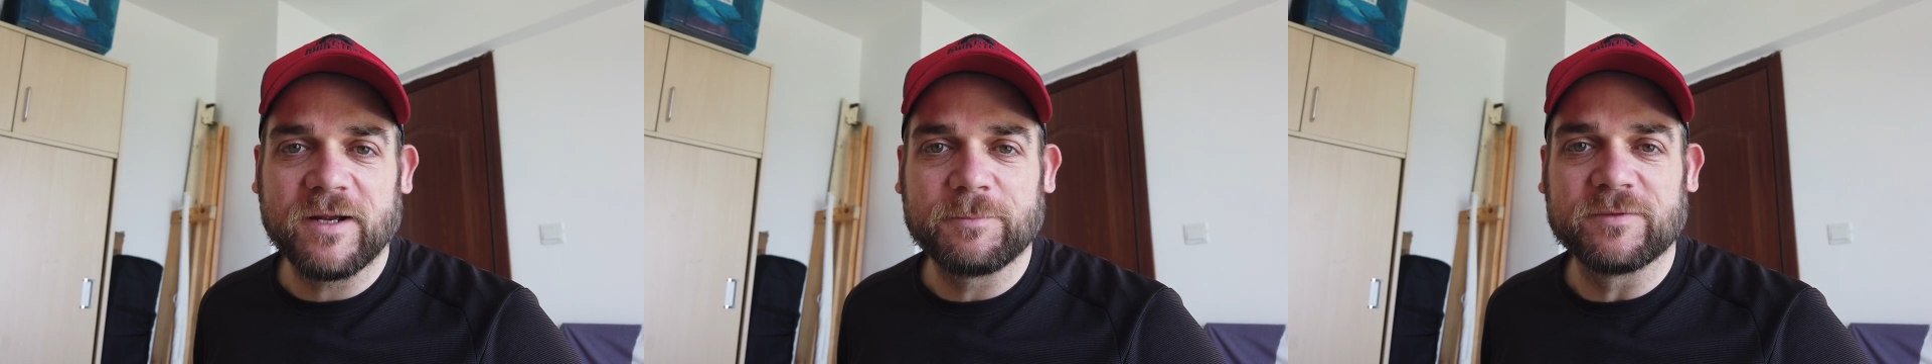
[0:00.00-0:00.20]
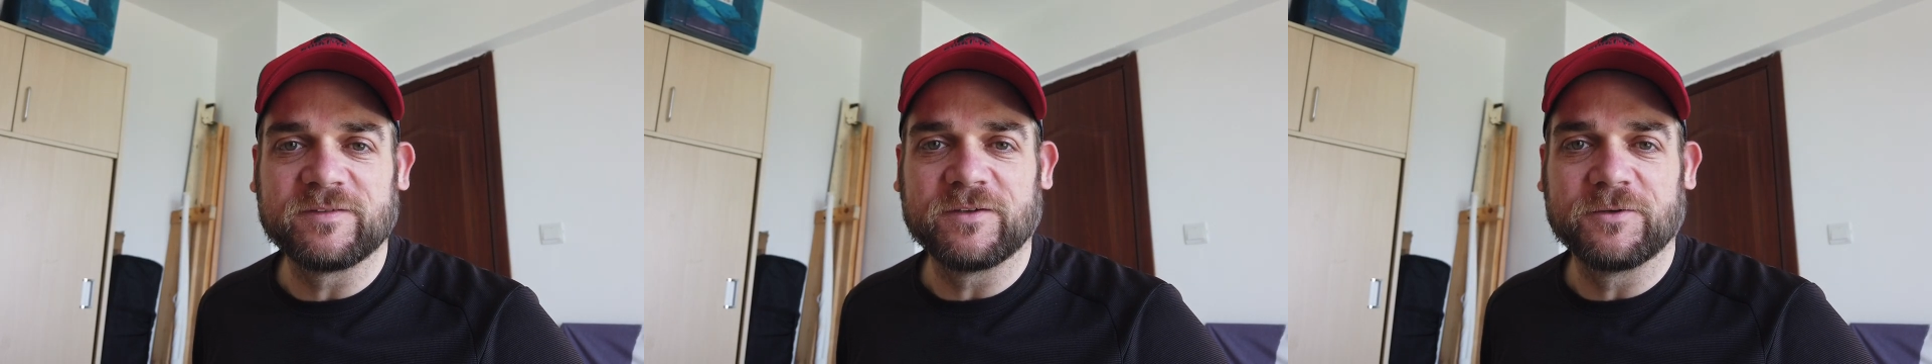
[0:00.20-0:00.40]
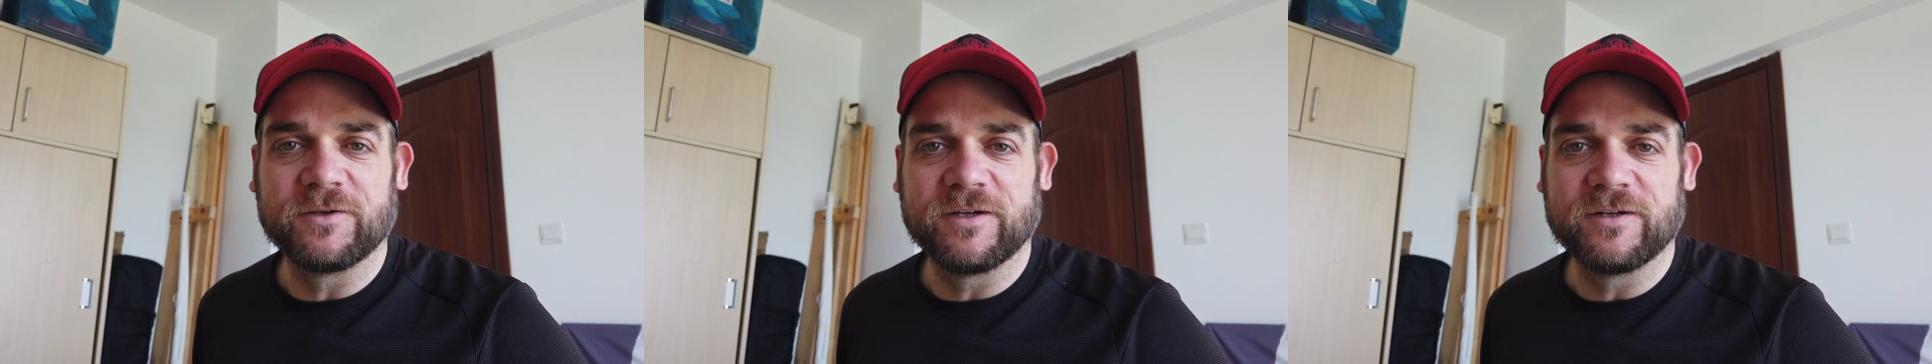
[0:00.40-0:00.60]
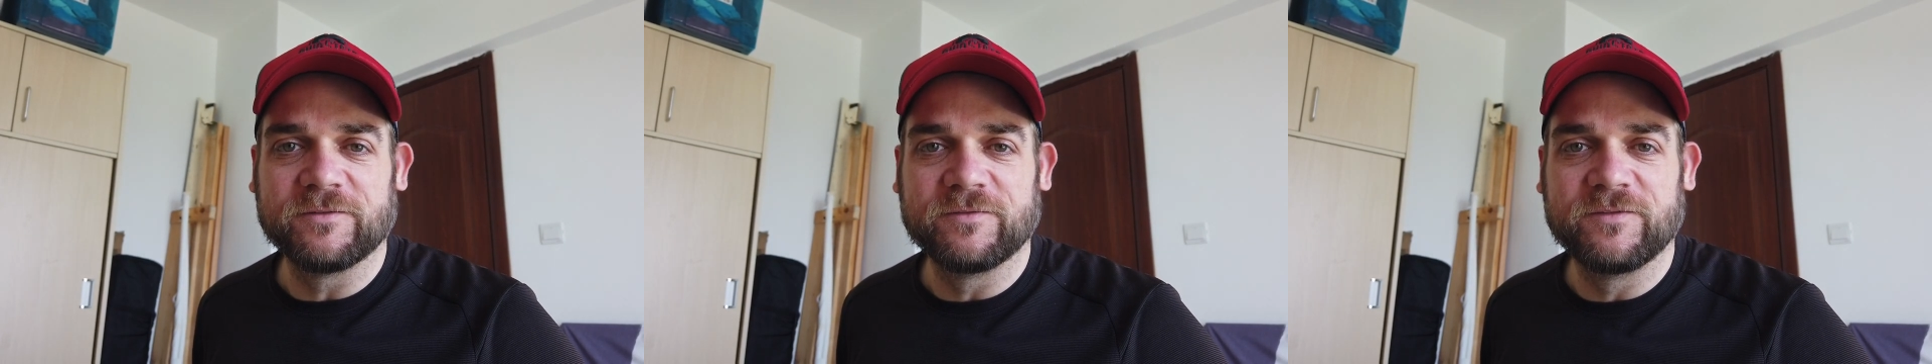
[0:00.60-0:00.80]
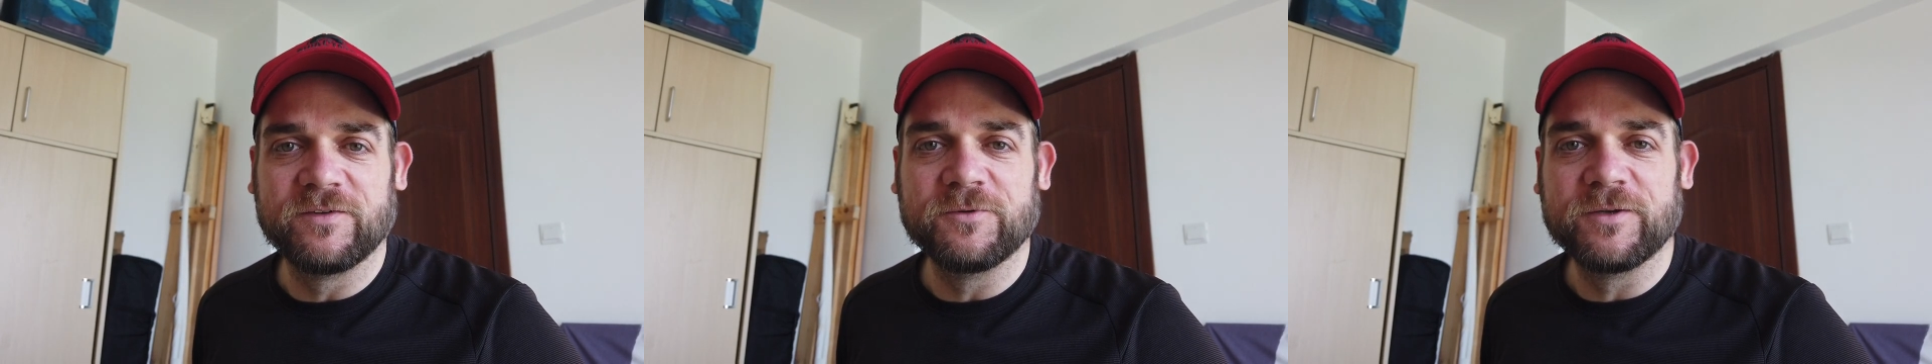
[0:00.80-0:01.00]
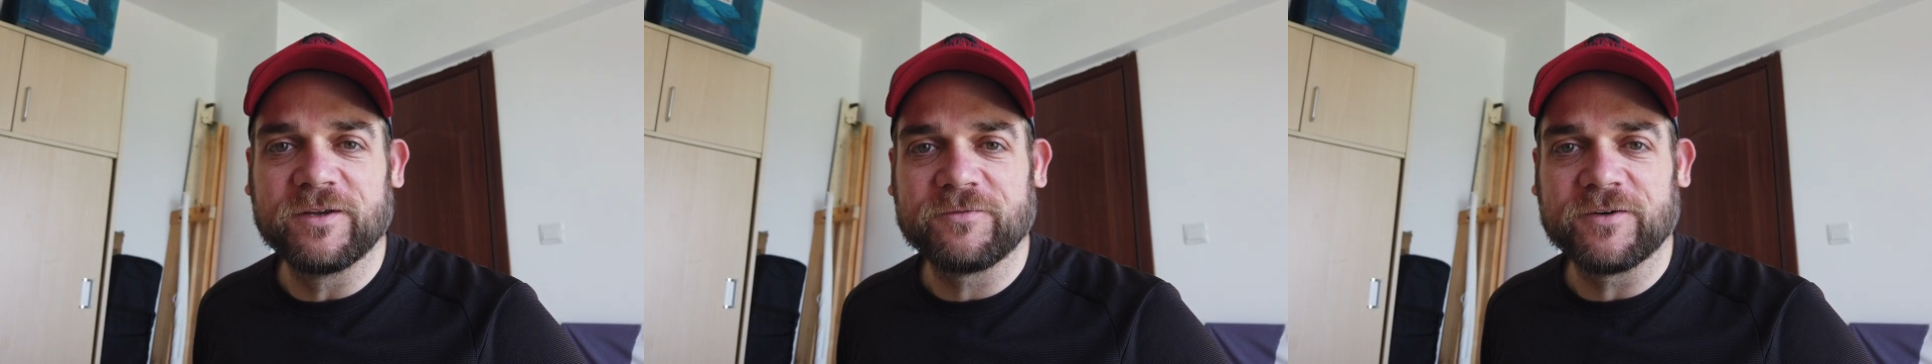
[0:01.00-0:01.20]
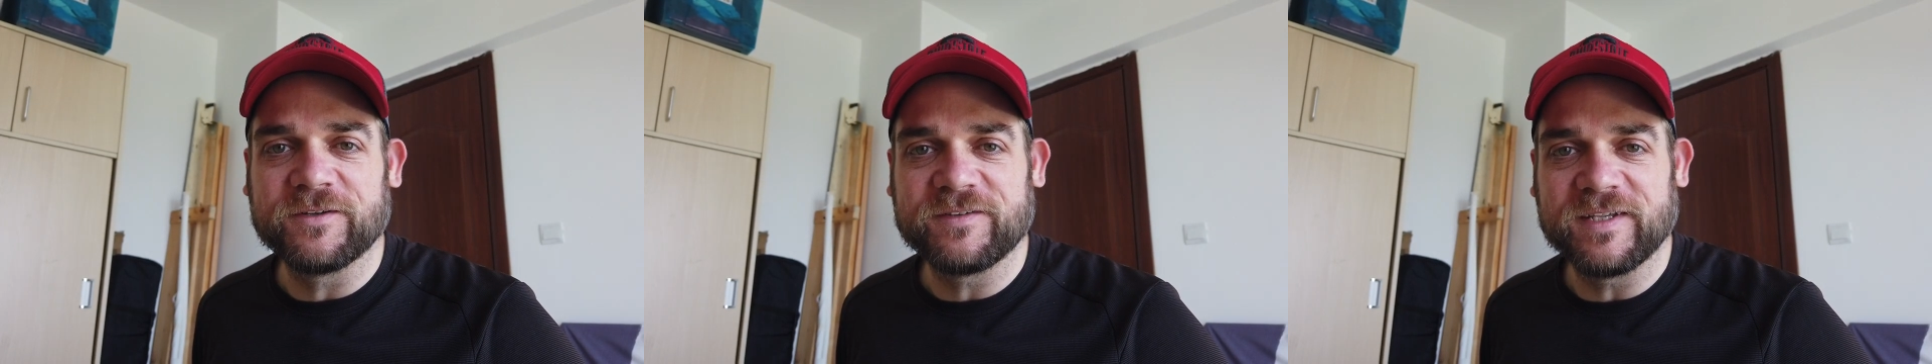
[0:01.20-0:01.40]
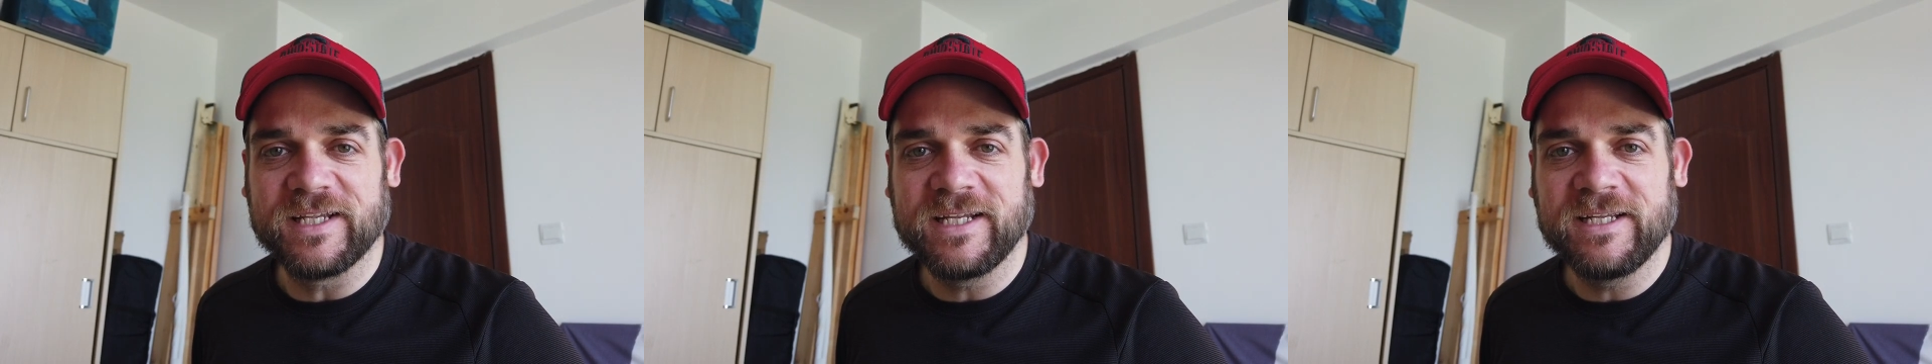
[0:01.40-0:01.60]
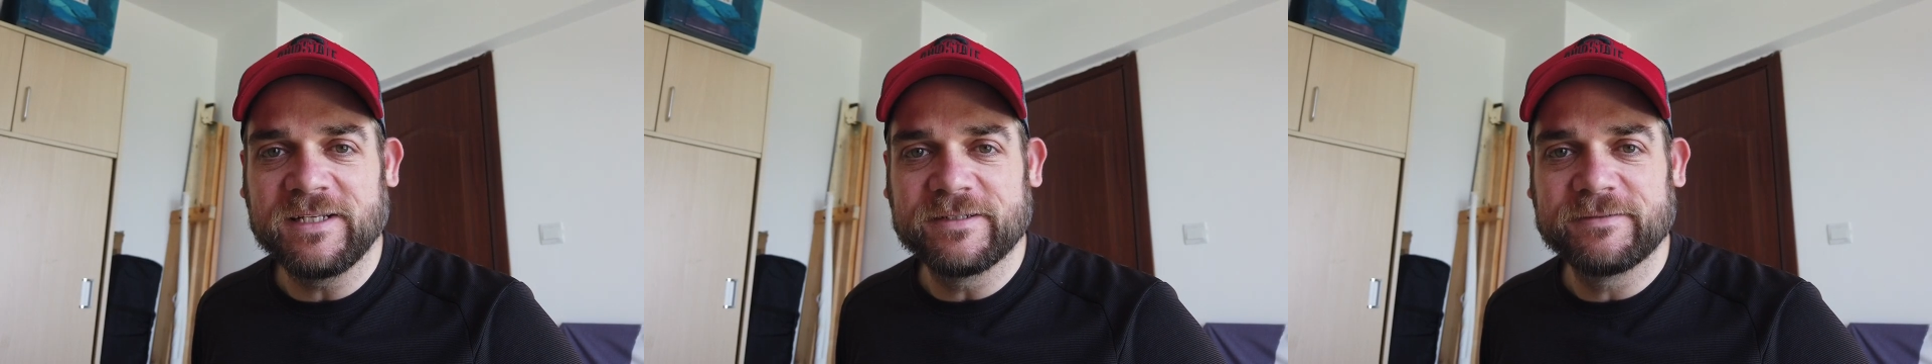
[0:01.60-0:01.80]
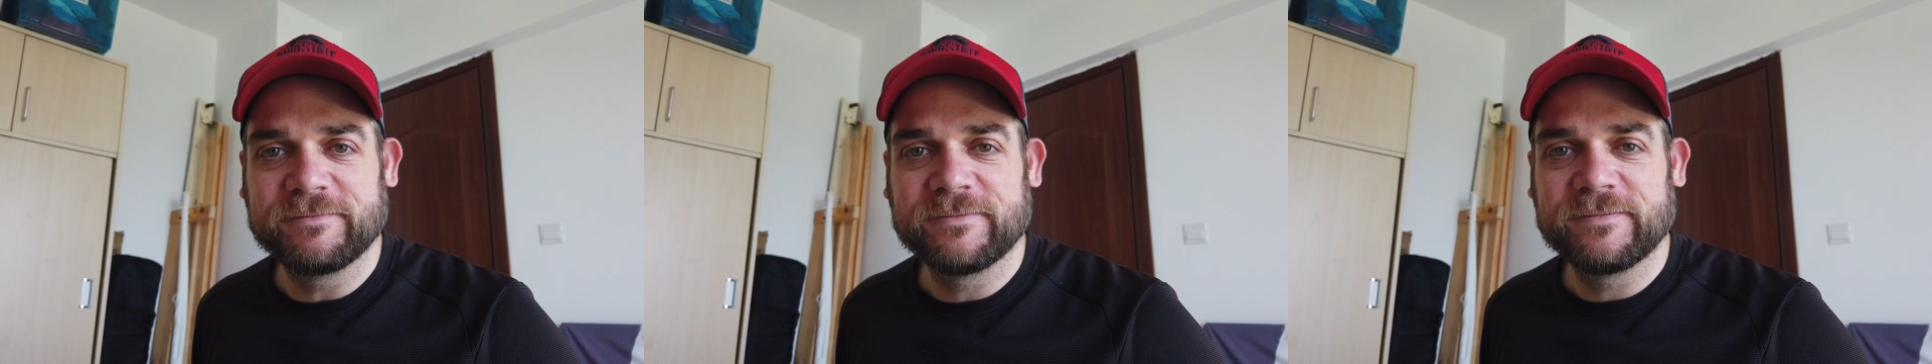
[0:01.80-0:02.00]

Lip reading: episode of 2Different2Eat.